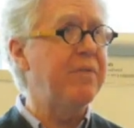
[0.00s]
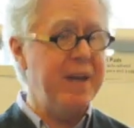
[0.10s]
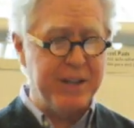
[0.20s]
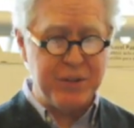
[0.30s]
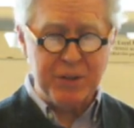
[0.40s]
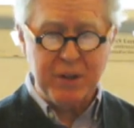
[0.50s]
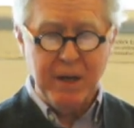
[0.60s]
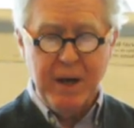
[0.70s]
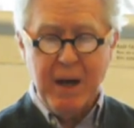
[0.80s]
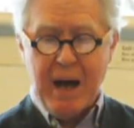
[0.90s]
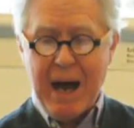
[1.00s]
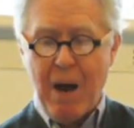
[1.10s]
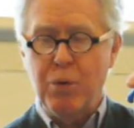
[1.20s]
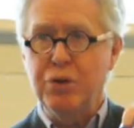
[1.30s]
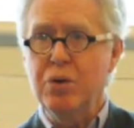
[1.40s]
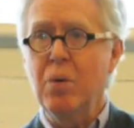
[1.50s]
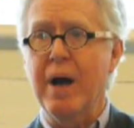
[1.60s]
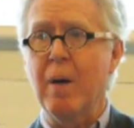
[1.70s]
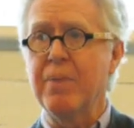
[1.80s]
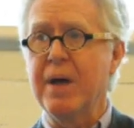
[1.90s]
fits. How
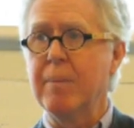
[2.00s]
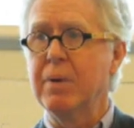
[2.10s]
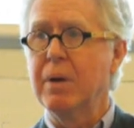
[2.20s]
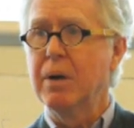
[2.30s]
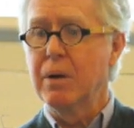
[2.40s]
you help them